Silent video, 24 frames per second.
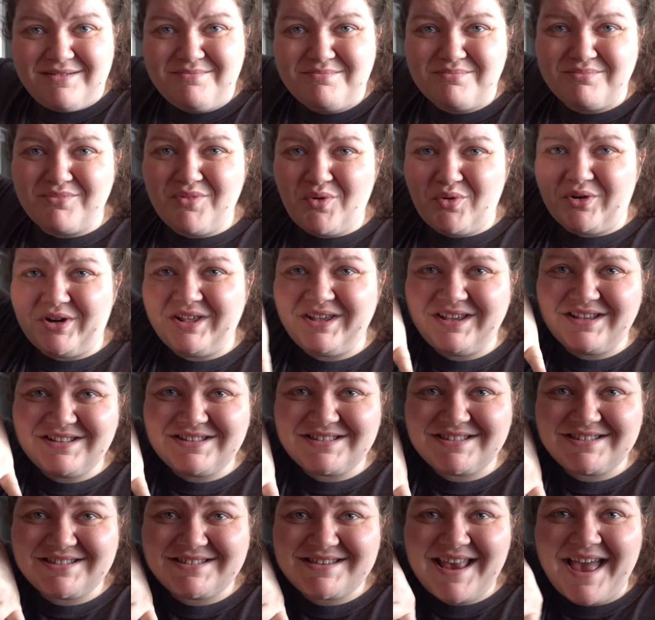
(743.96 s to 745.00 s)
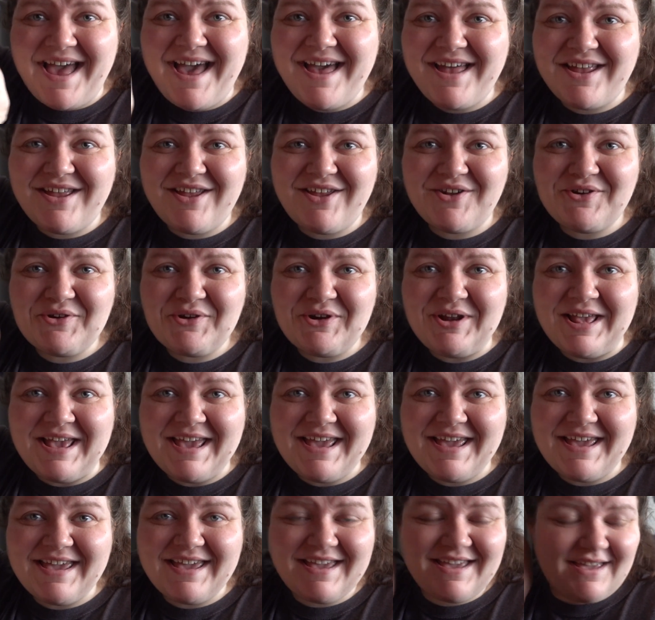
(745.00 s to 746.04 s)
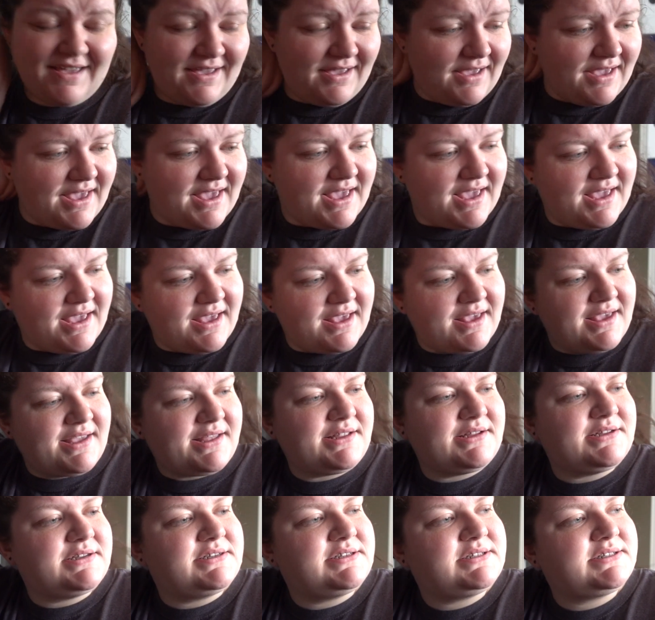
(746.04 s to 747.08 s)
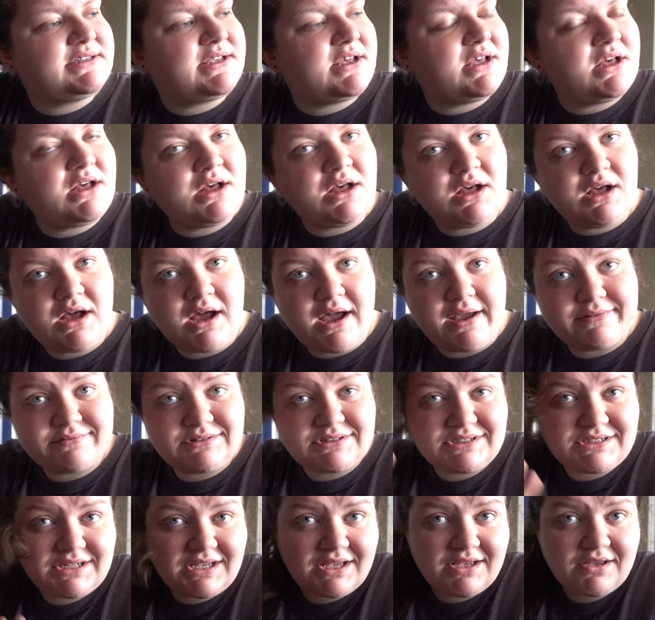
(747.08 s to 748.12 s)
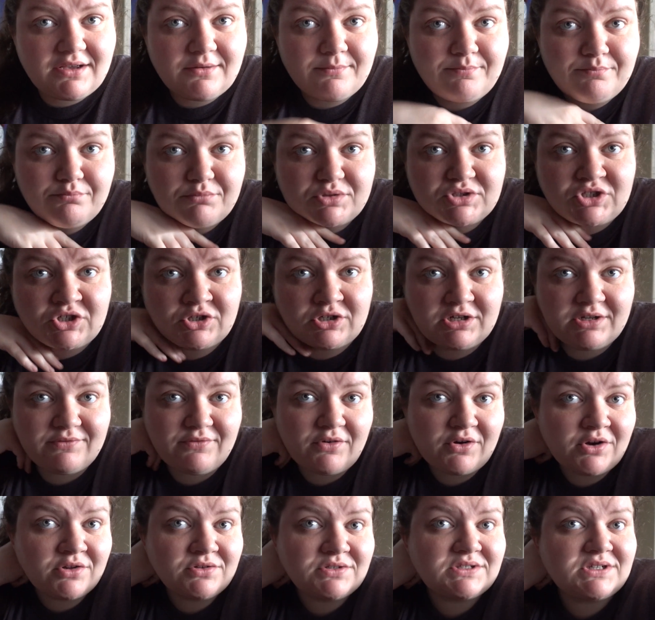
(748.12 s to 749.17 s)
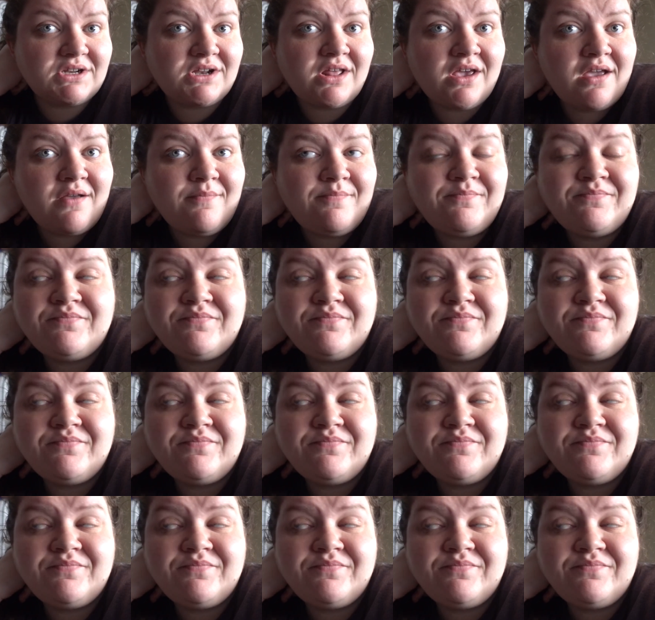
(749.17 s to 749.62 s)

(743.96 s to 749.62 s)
morning, it's Saturday, and I have to take maternity photos today.